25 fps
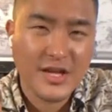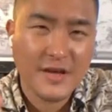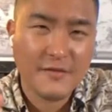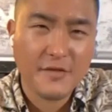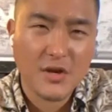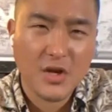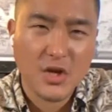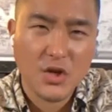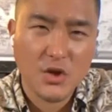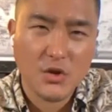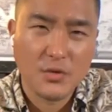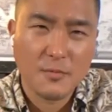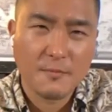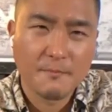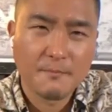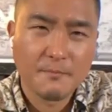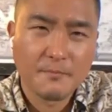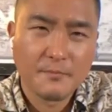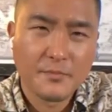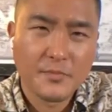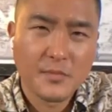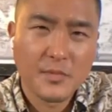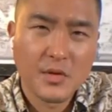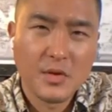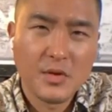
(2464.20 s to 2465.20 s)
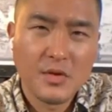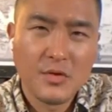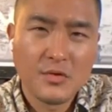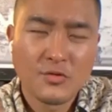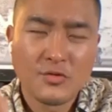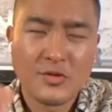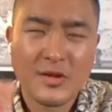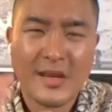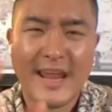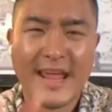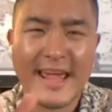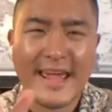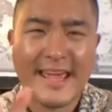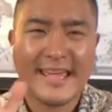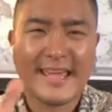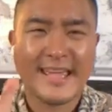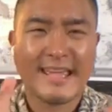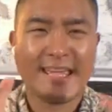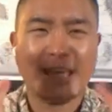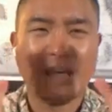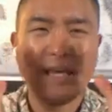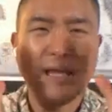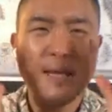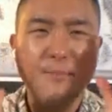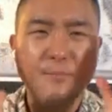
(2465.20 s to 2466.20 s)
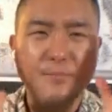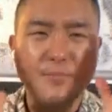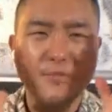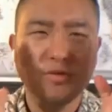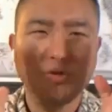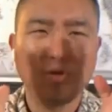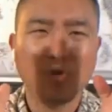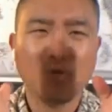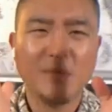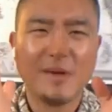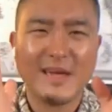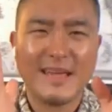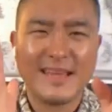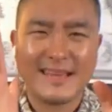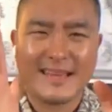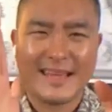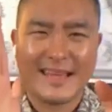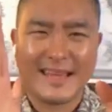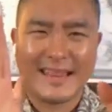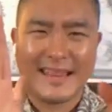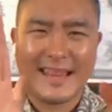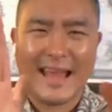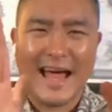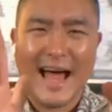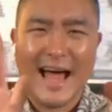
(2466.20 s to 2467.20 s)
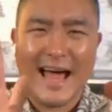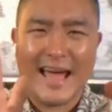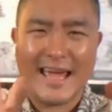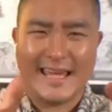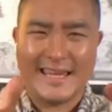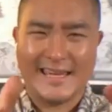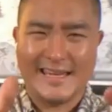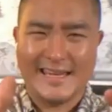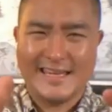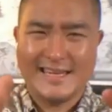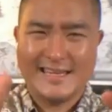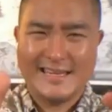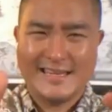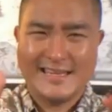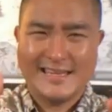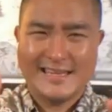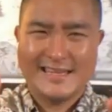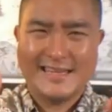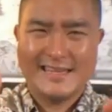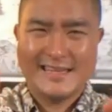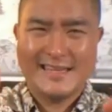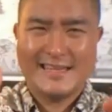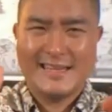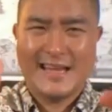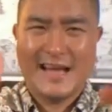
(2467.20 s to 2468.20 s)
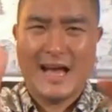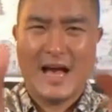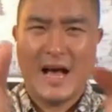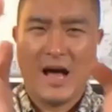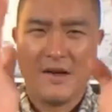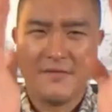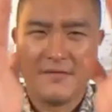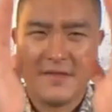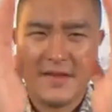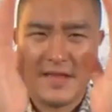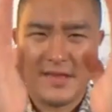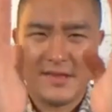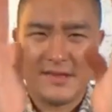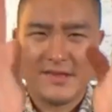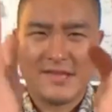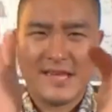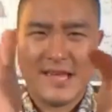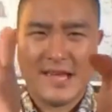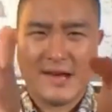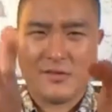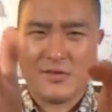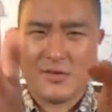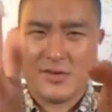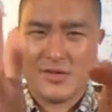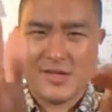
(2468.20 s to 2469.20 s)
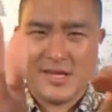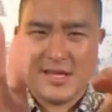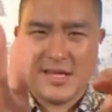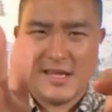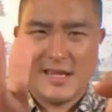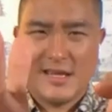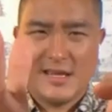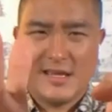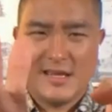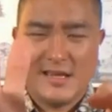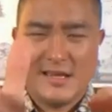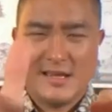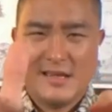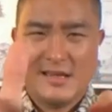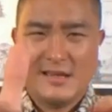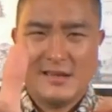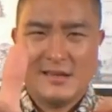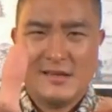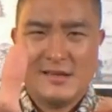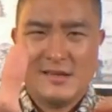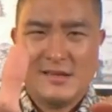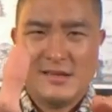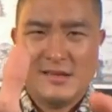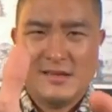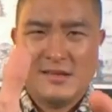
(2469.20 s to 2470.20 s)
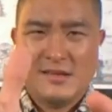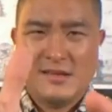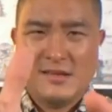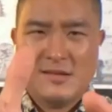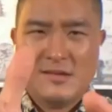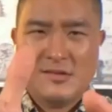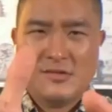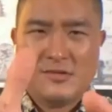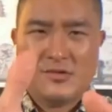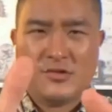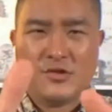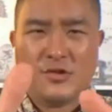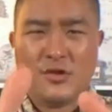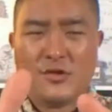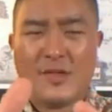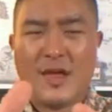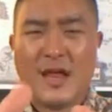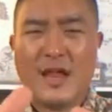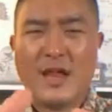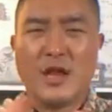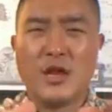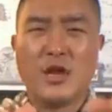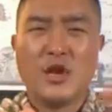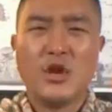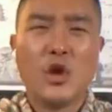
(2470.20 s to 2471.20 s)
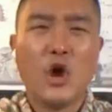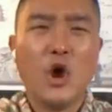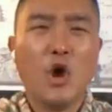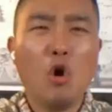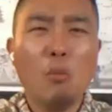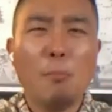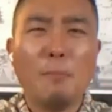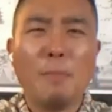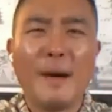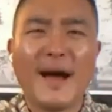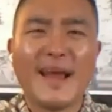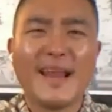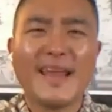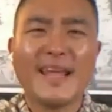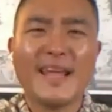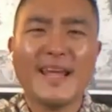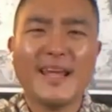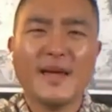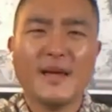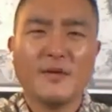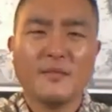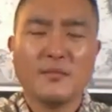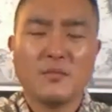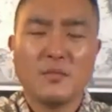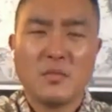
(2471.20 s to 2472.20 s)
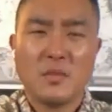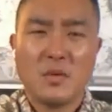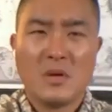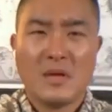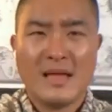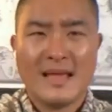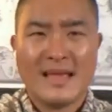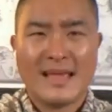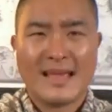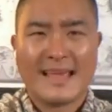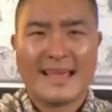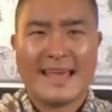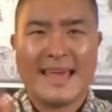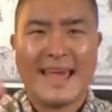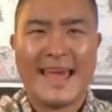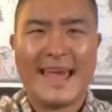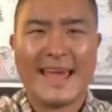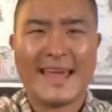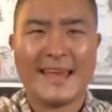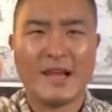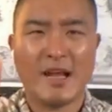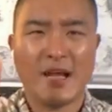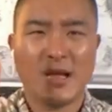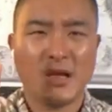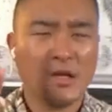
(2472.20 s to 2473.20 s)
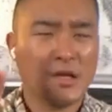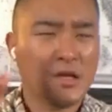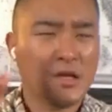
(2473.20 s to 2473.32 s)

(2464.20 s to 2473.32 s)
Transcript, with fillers: given you so that it keeps you in the line of integrity so that nobody can